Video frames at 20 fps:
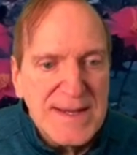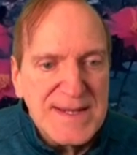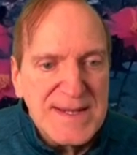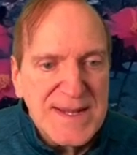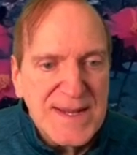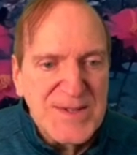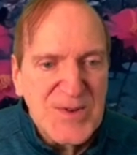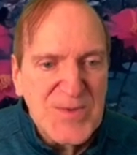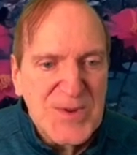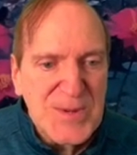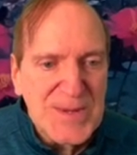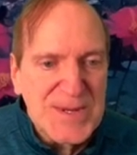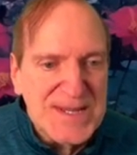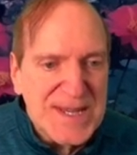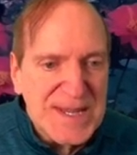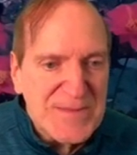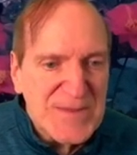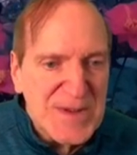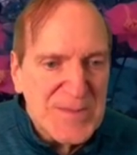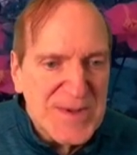doesn't really
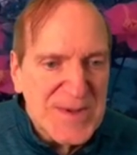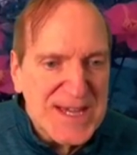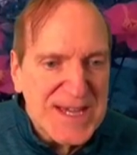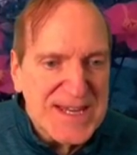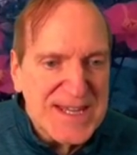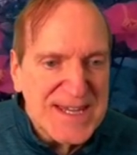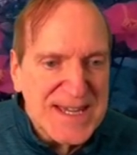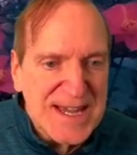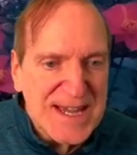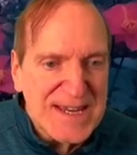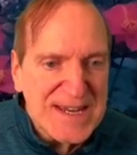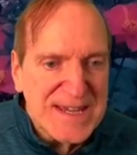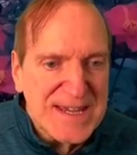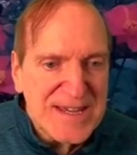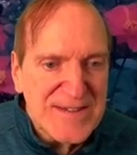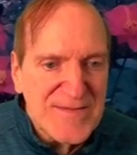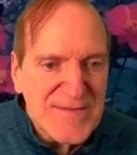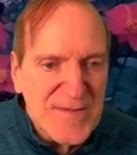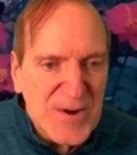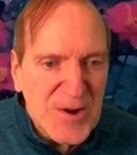seem to be any kind of
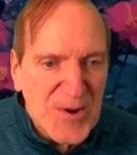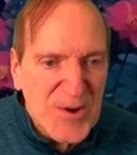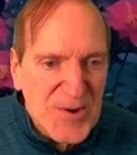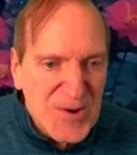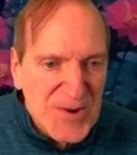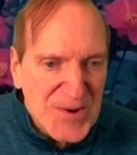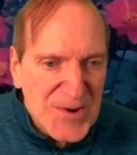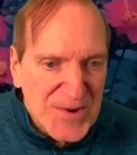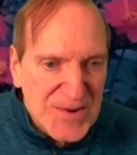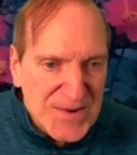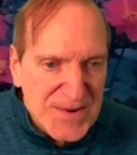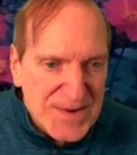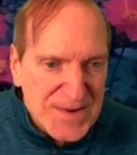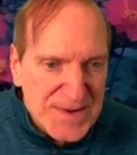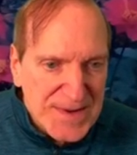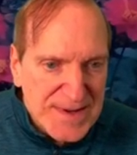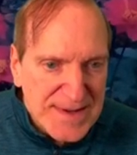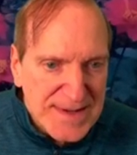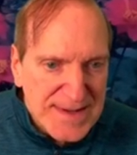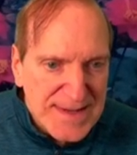info
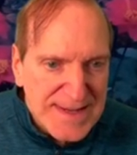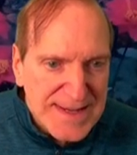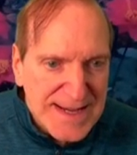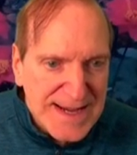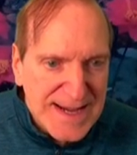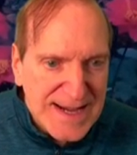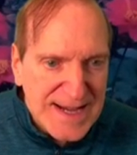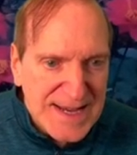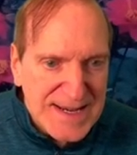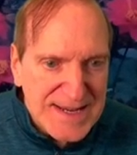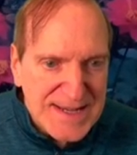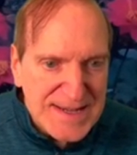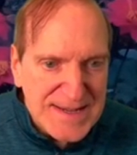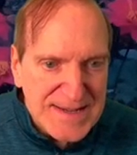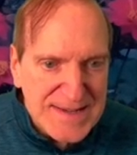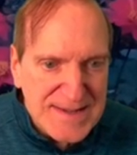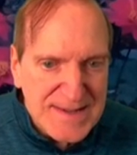on it.